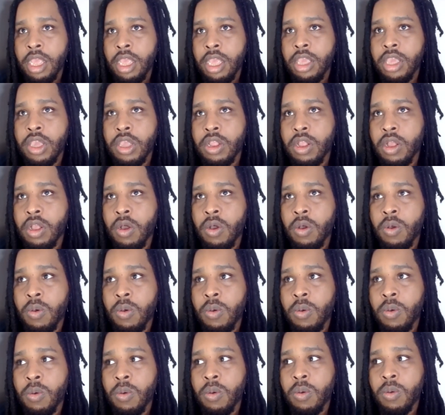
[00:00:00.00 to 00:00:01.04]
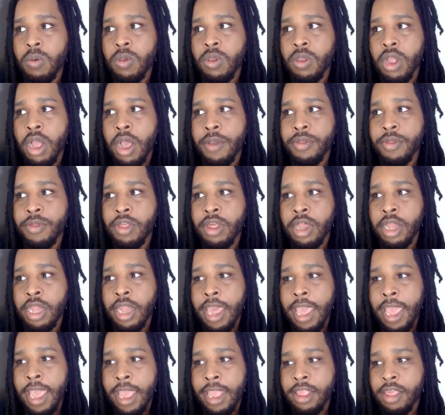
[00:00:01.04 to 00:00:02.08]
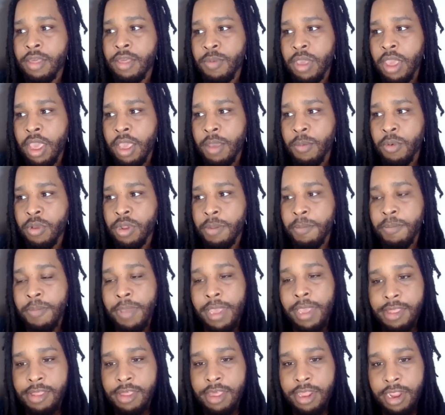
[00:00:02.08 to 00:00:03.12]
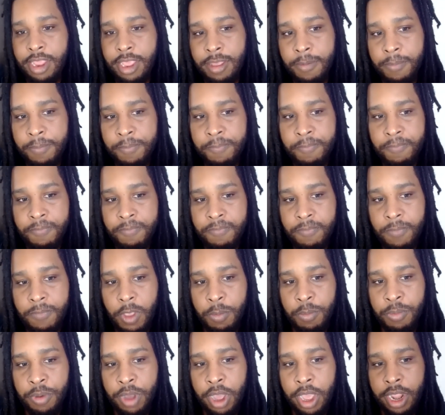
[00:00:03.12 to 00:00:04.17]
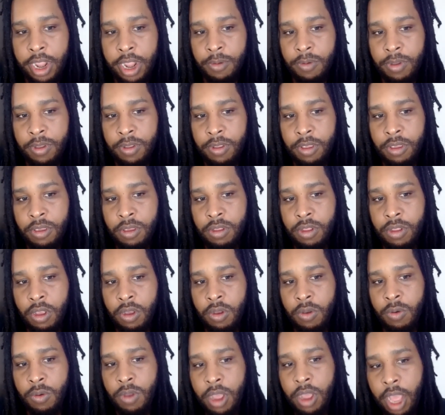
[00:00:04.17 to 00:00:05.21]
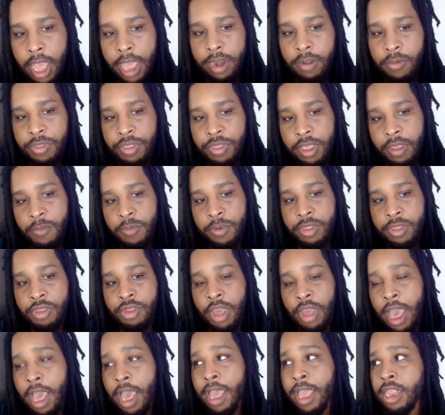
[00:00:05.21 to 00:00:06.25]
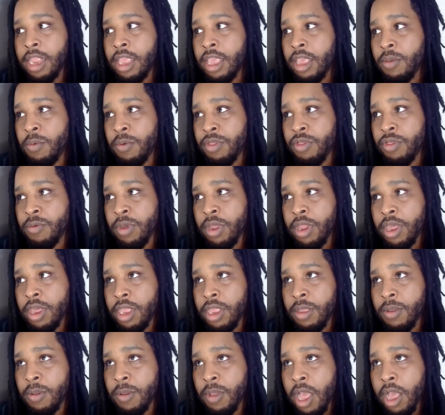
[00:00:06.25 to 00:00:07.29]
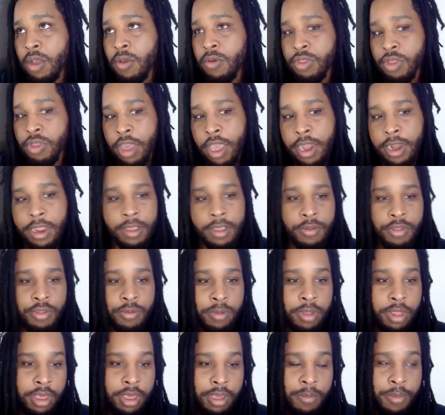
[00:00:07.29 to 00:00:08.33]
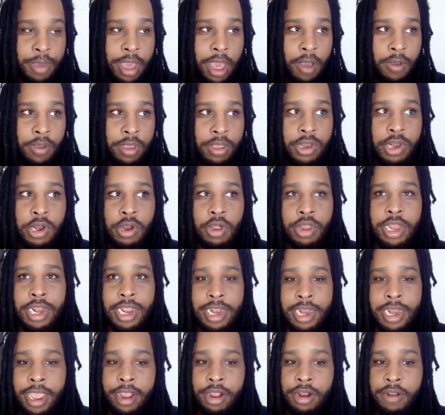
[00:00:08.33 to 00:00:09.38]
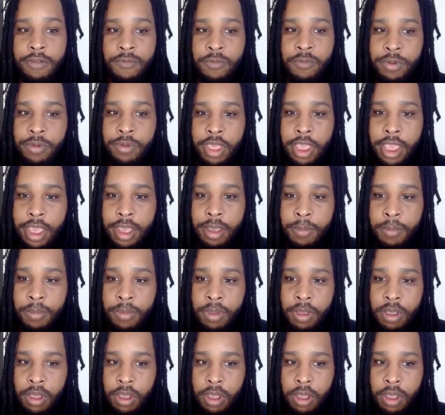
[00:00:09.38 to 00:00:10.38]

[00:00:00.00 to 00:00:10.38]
you know, you know, I was glad to be able to mention him. But it, it, you know, I don't think with John, it was really you know, Uncle Johnny. It was really about controlling the narrative with him